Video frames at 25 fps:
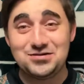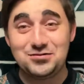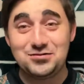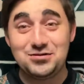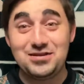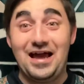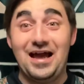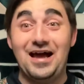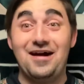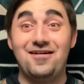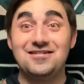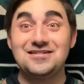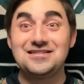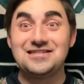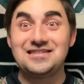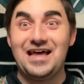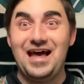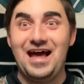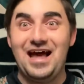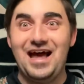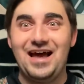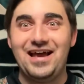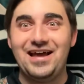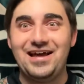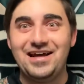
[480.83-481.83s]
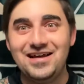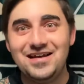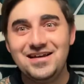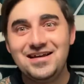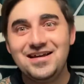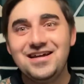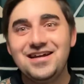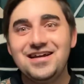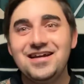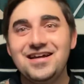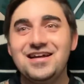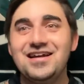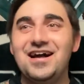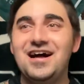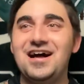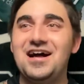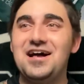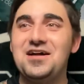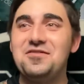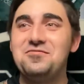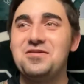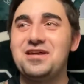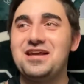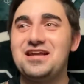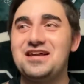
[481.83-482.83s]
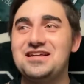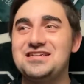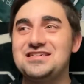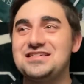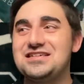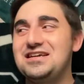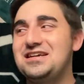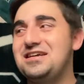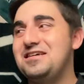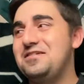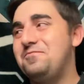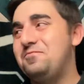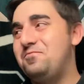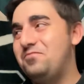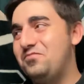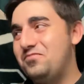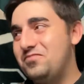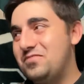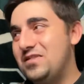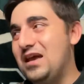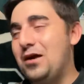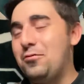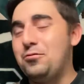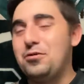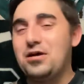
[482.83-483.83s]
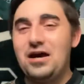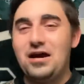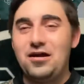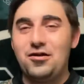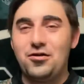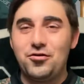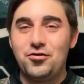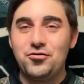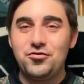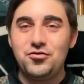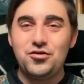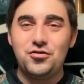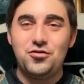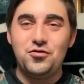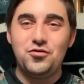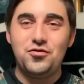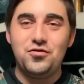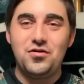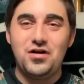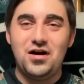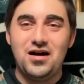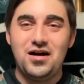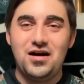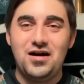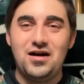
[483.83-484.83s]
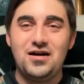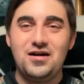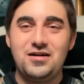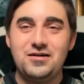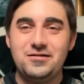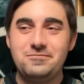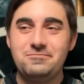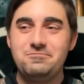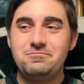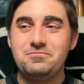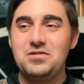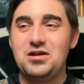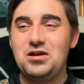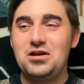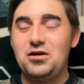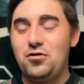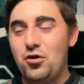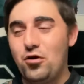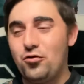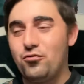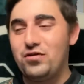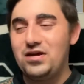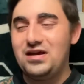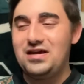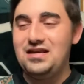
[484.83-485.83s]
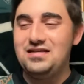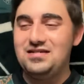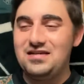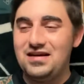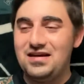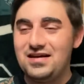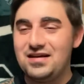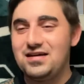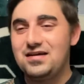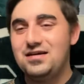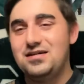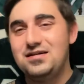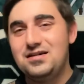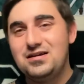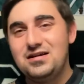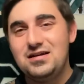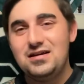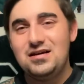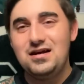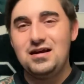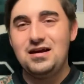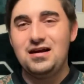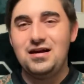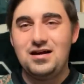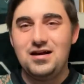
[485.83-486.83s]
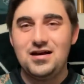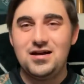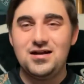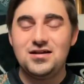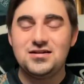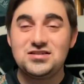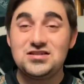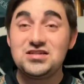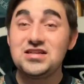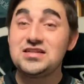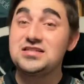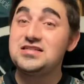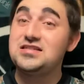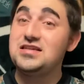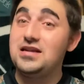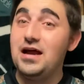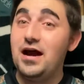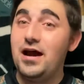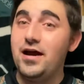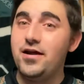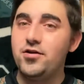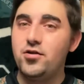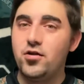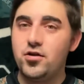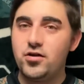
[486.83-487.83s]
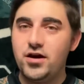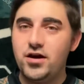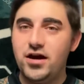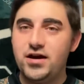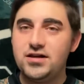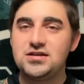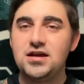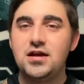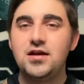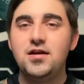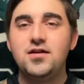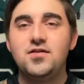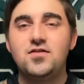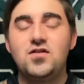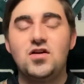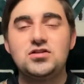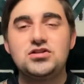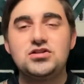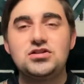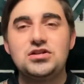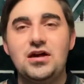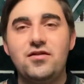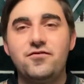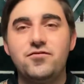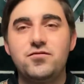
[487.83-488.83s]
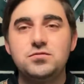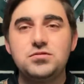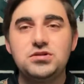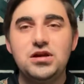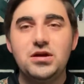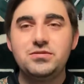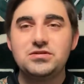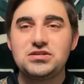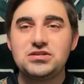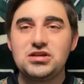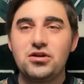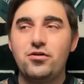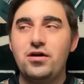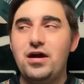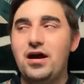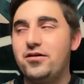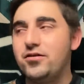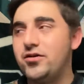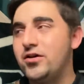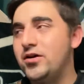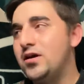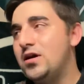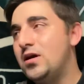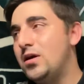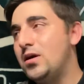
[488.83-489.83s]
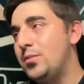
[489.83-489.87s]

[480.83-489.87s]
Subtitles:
What the hell is that? Because we got our little, our rinky-dink 69-yard nice touchdown from Jamison Crowder.